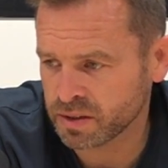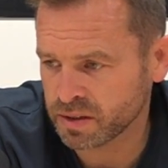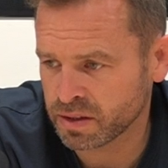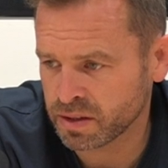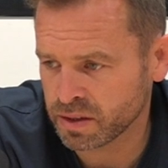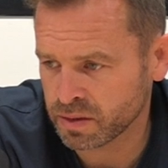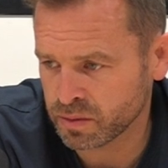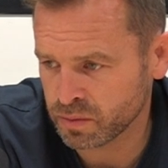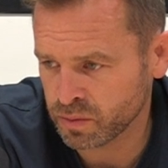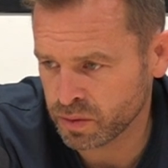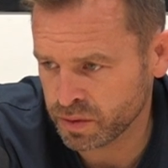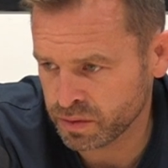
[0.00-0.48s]
I
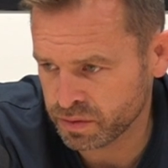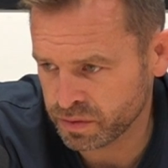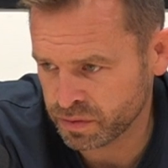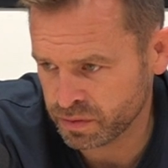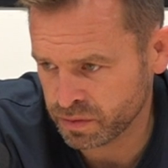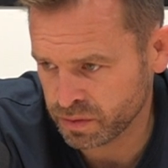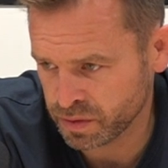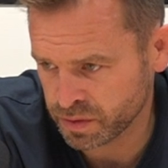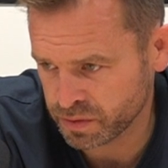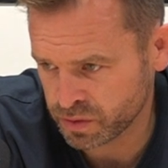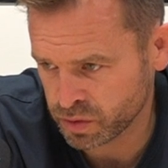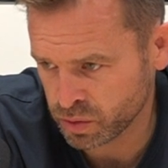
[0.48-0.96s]
think
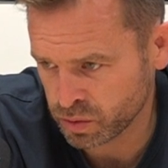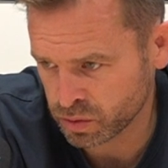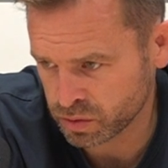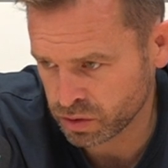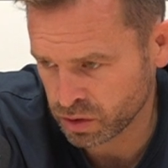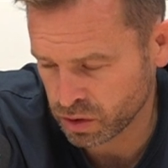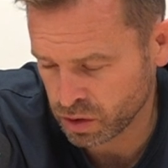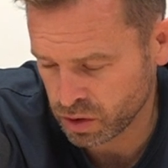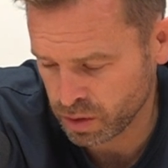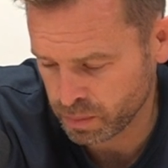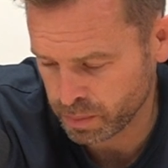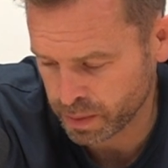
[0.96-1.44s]
we've talked
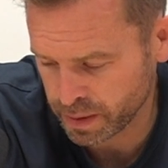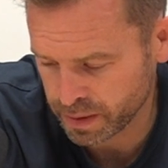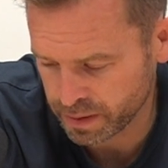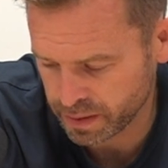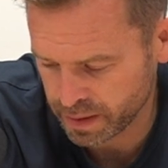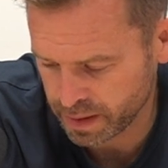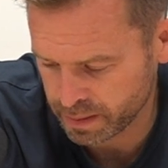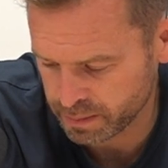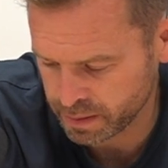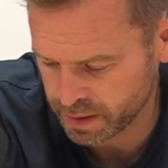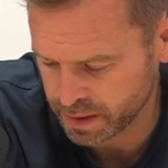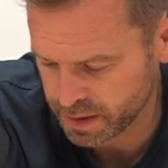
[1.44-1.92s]
a lot about
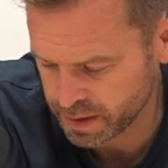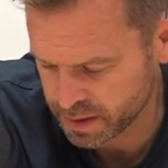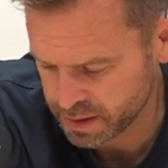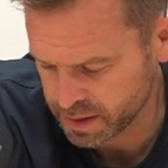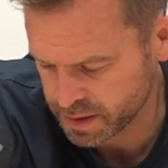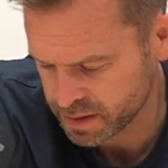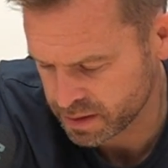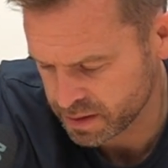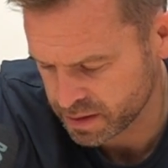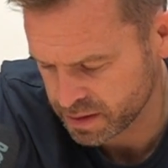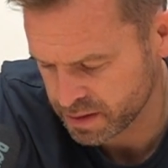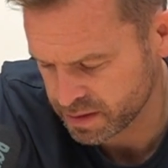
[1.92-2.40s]
that leading
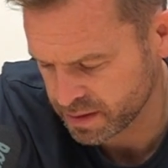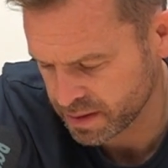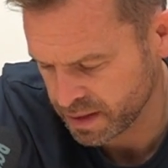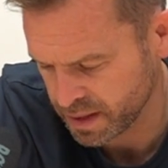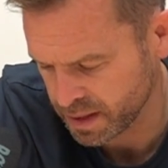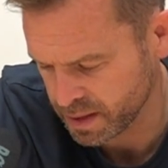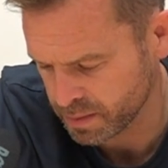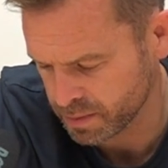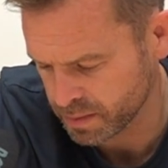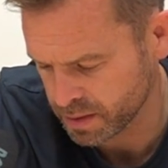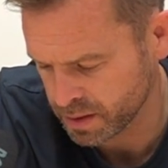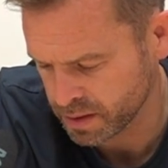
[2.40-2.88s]
into this
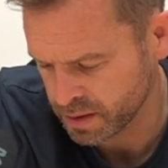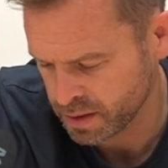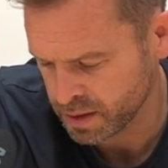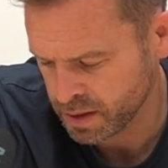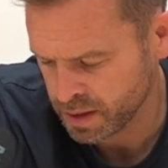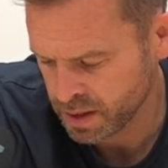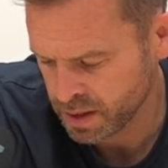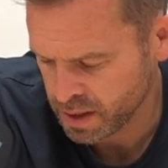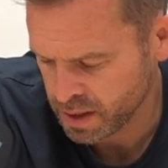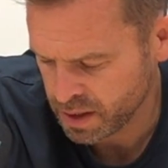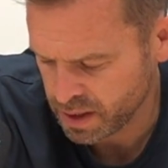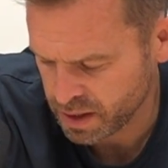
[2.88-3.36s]
game, and
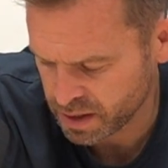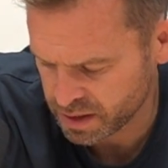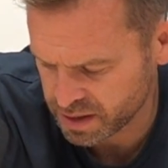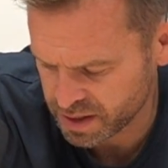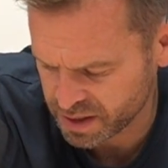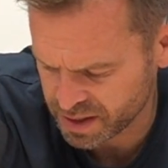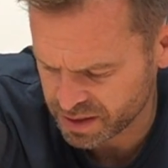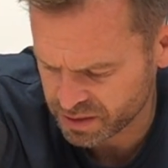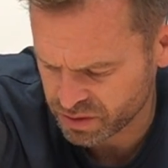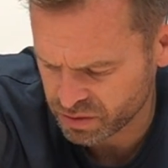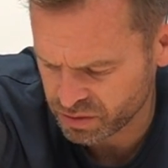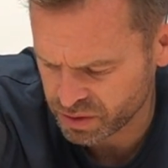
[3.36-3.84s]
I
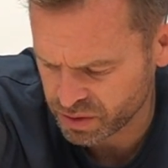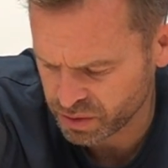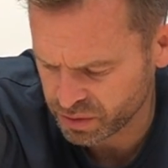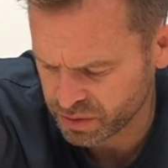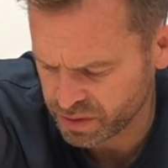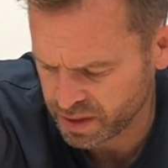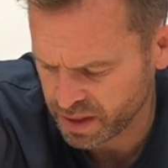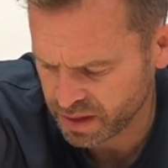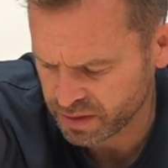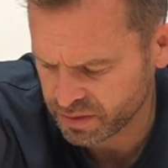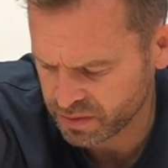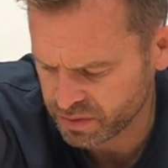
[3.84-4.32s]
think it's a real
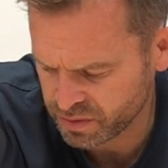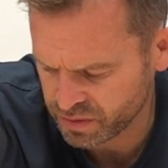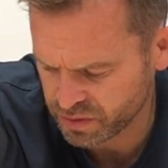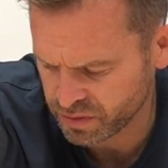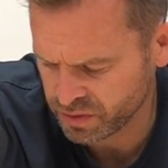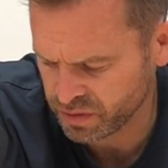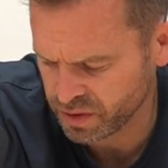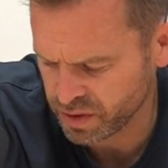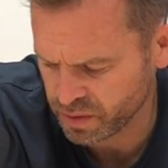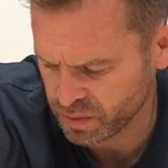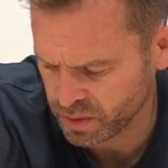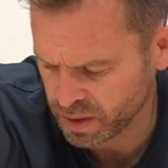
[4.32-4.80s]
test to
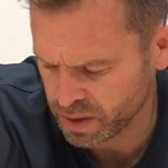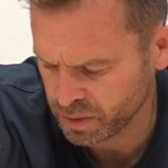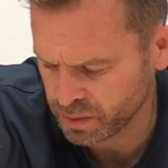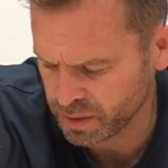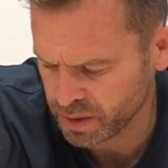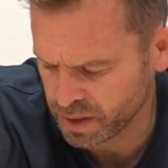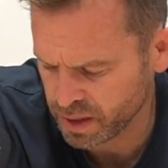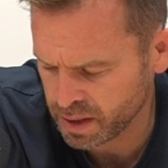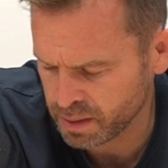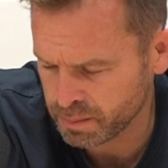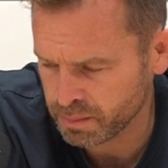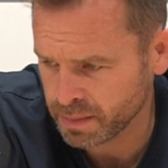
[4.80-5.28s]
see where
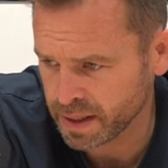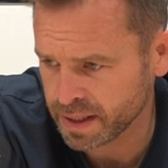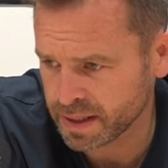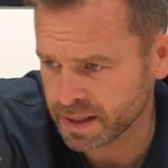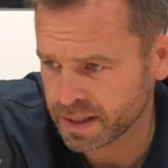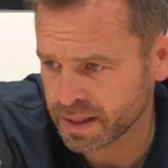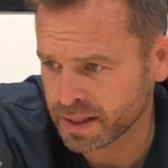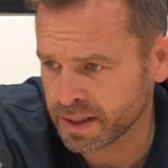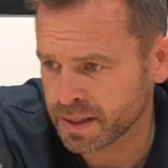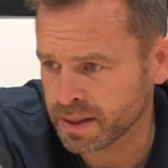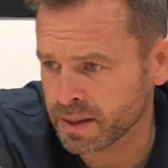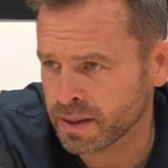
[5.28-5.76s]
we are
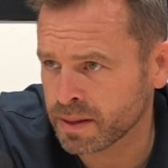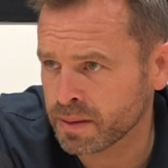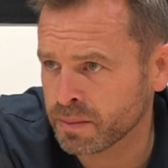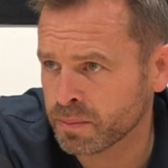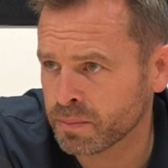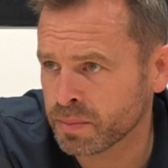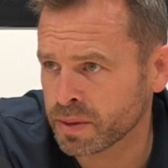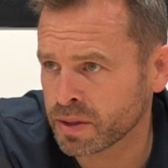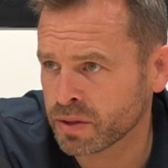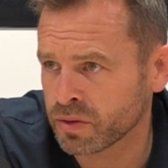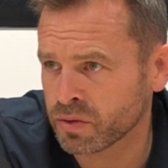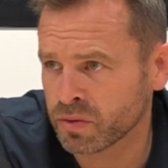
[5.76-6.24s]
mentally,
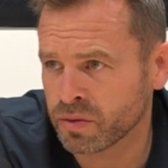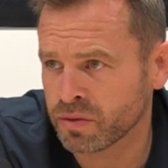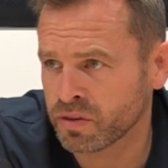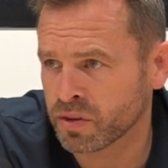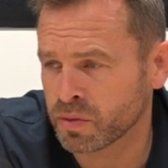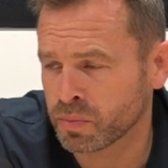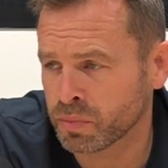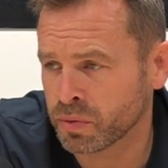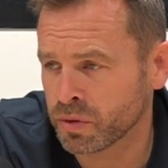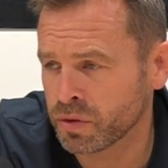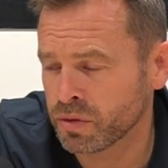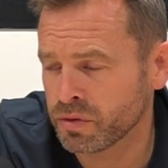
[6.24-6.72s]
because we've
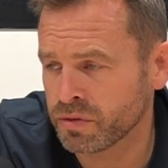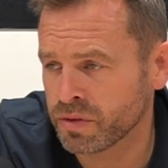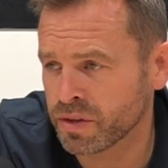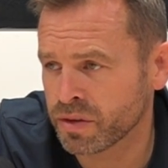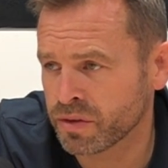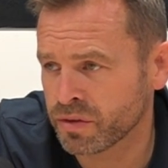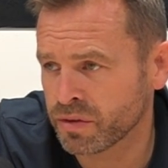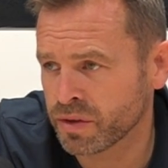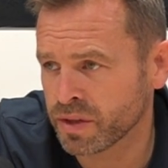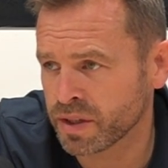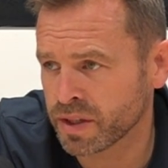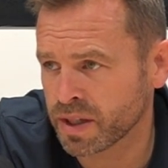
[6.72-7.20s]
just proved in
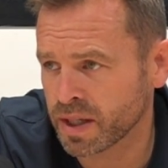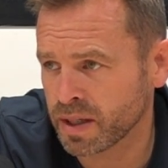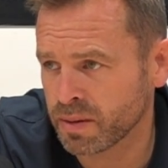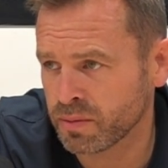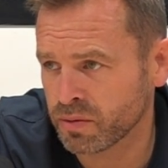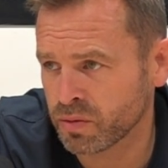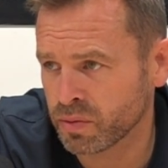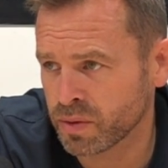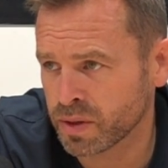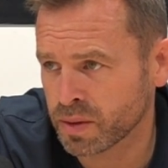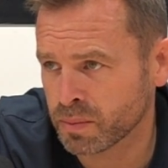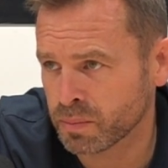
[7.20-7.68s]
3
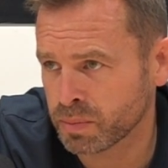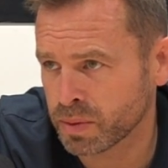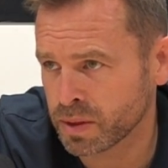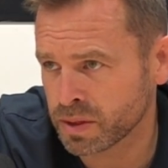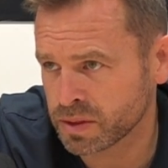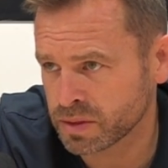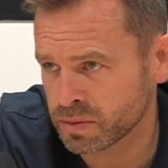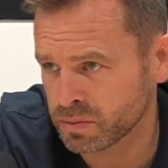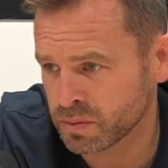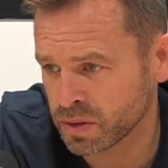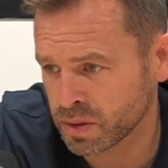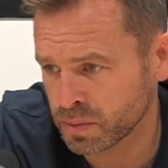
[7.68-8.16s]
games we can
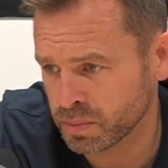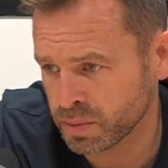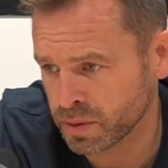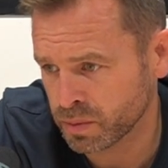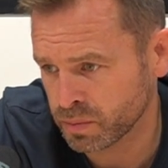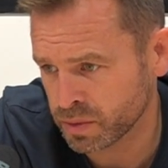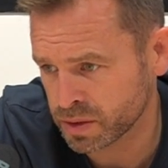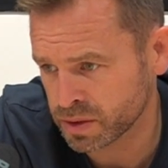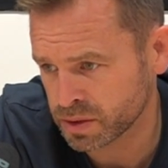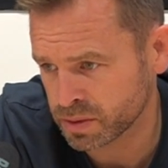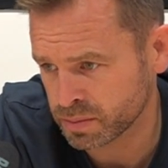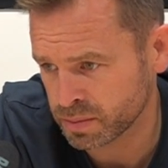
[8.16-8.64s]
play some rugby
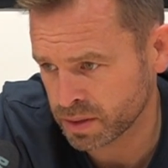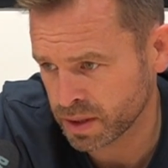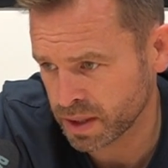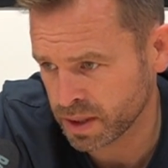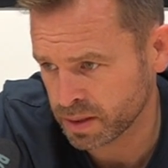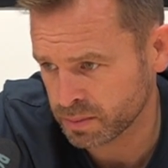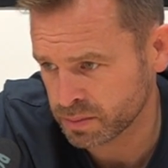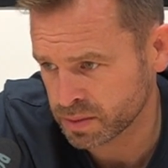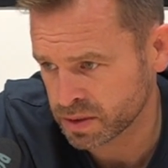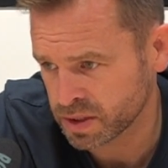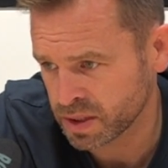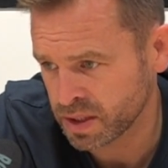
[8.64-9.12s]
and win some
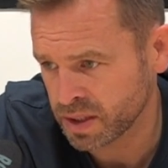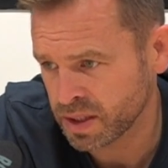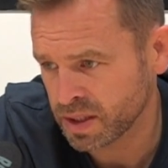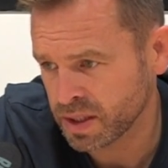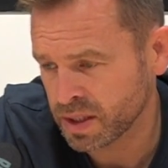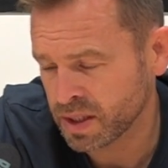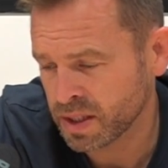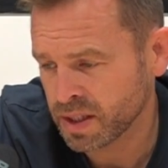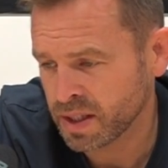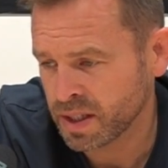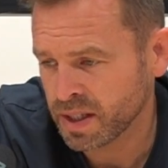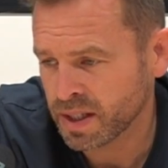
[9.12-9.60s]
games,
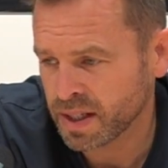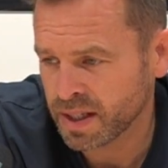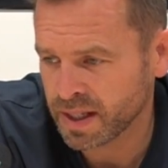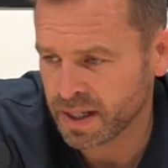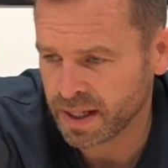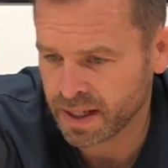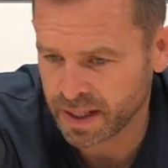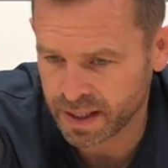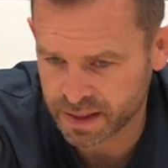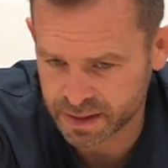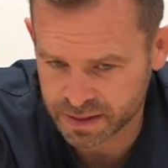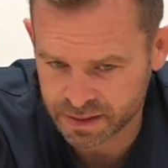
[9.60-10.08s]

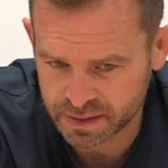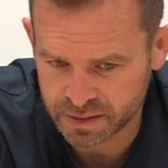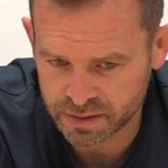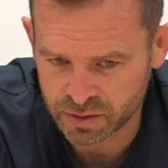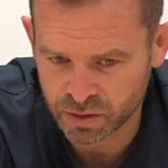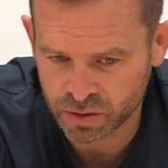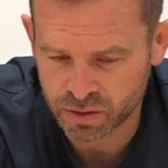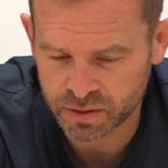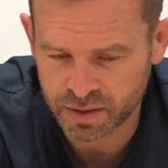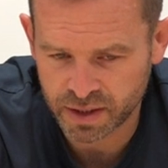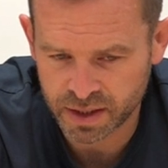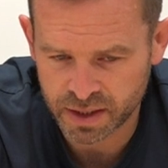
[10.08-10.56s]
and
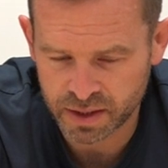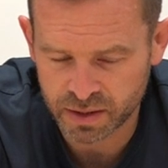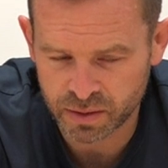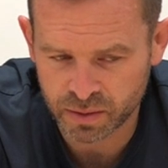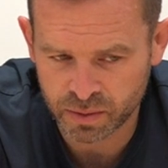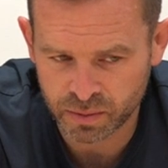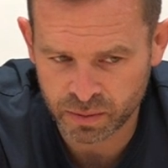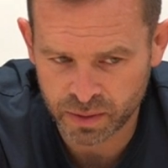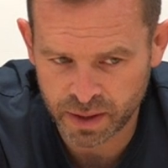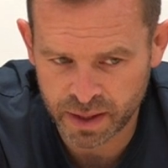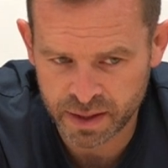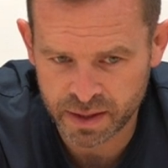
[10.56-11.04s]
not
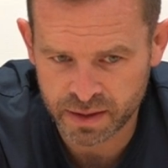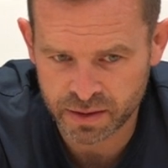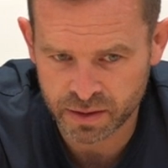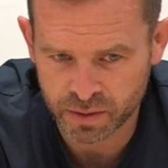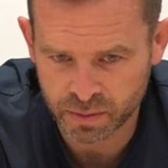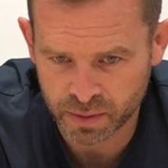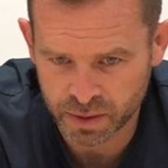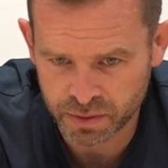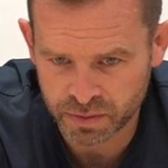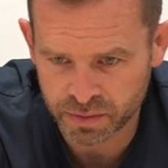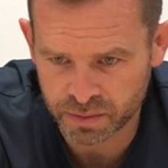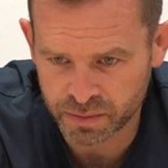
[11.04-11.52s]
taking anything
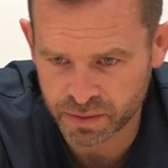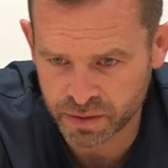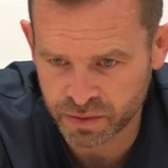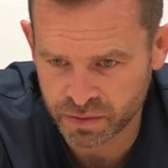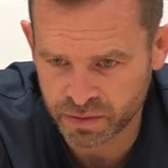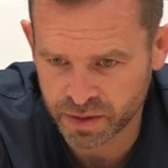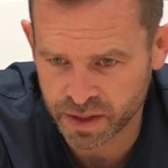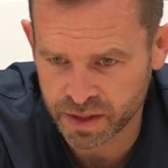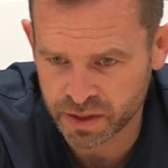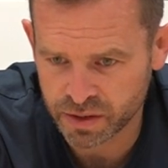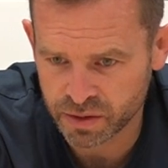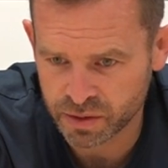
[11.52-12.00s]
away from this
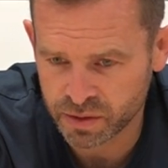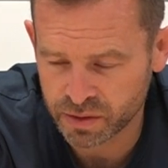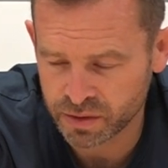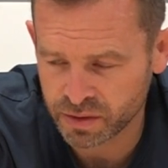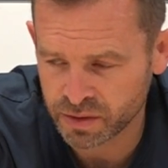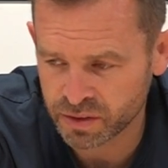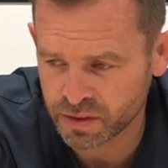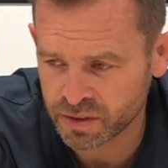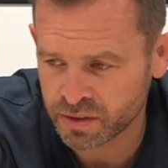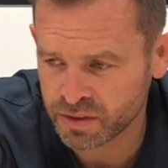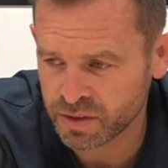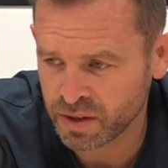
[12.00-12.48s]
venue, because
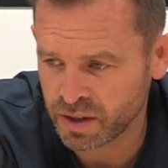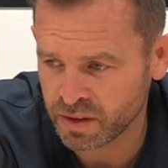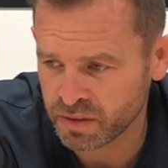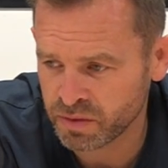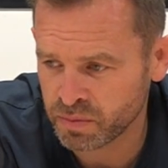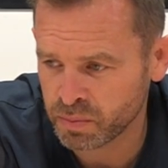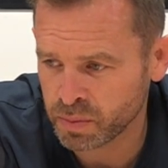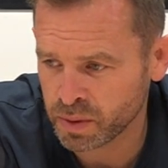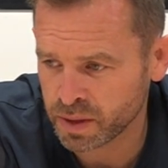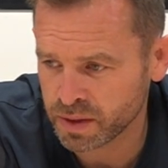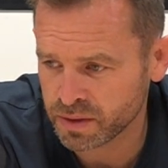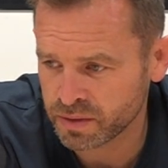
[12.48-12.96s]
it's a
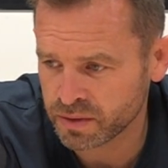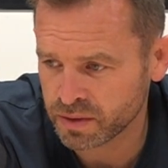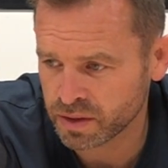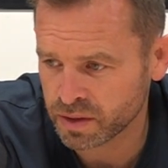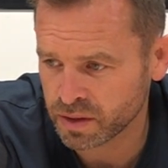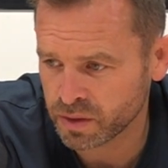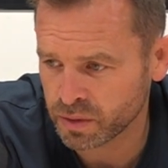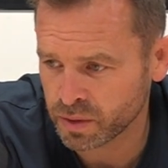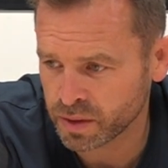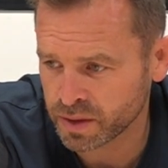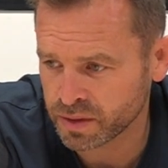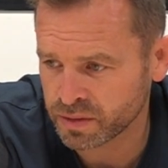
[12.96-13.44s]
tough place to
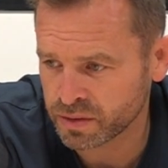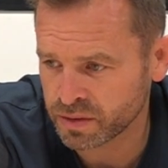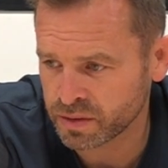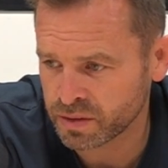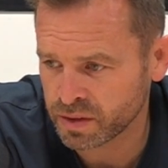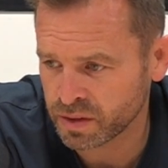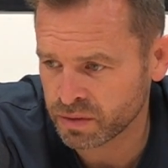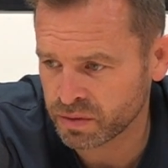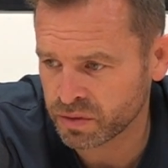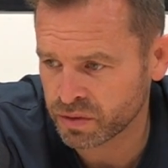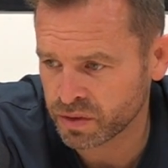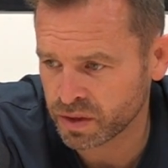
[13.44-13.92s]
go against a
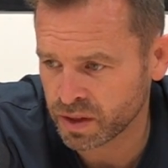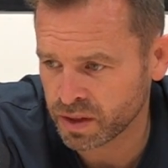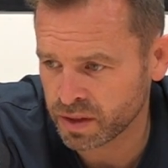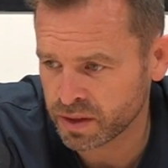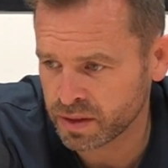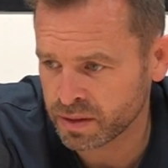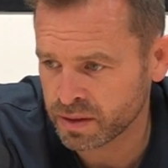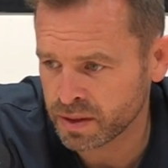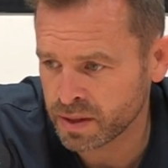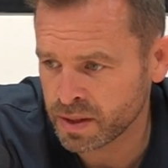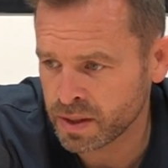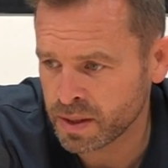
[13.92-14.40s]
tough
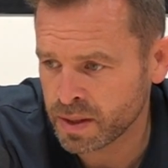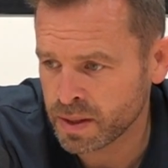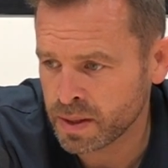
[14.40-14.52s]
side.